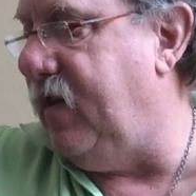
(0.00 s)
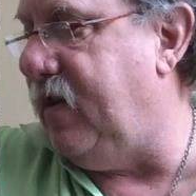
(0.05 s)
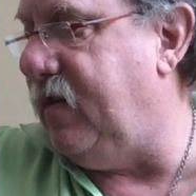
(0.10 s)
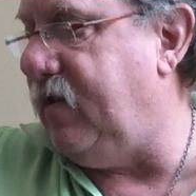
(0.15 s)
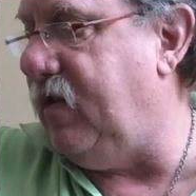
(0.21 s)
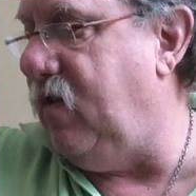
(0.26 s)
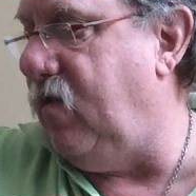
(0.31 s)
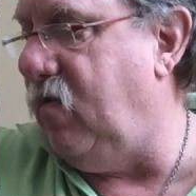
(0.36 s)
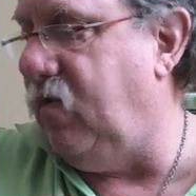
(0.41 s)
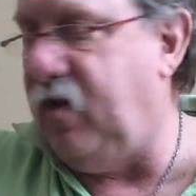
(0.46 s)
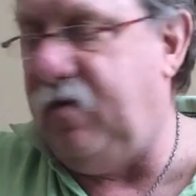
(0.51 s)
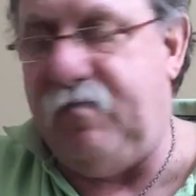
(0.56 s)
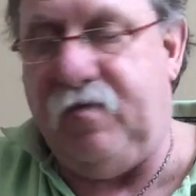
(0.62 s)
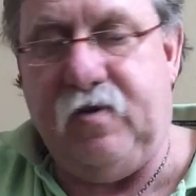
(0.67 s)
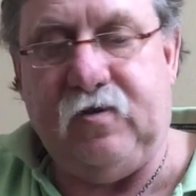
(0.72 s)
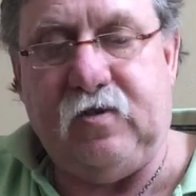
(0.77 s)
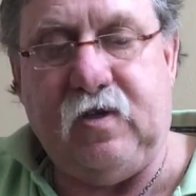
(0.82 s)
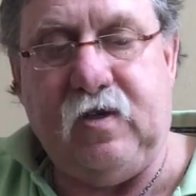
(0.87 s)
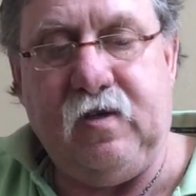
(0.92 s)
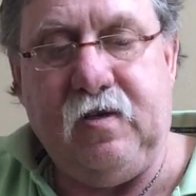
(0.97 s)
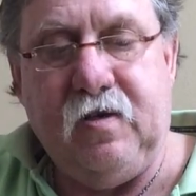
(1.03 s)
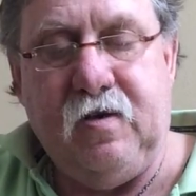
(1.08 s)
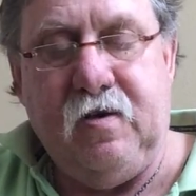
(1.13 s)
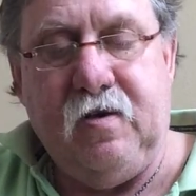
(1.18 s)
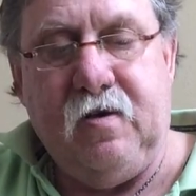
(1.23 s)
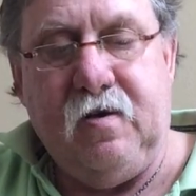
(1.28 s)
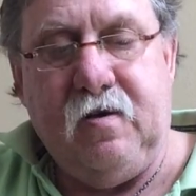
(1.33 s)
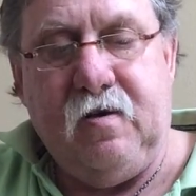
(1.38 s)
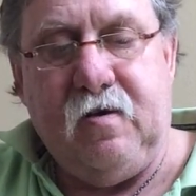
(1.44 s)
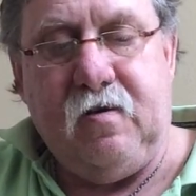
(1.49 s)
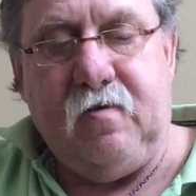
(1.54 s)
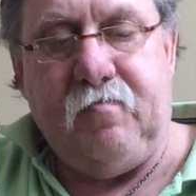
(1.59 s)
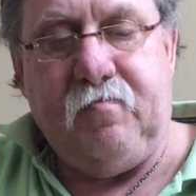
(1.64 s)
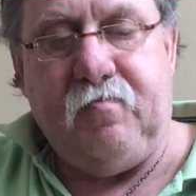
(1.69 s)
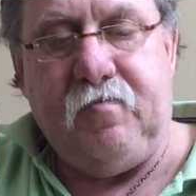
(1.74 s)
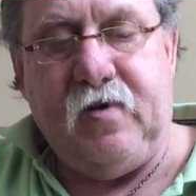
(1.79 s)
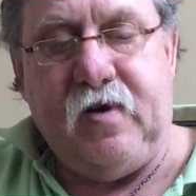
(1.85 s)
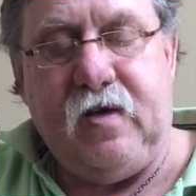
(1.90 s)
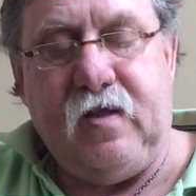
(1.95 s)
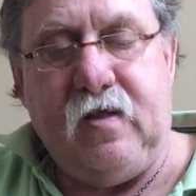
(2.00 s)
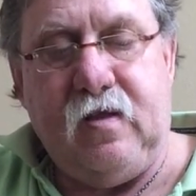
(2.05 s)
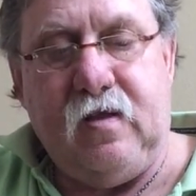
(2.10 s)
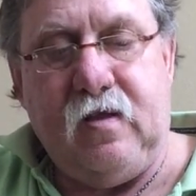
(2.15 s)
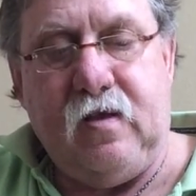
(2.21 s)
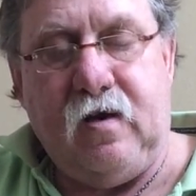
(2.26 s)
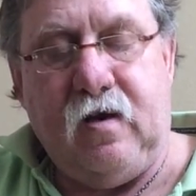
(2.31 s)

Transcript: not the only music, but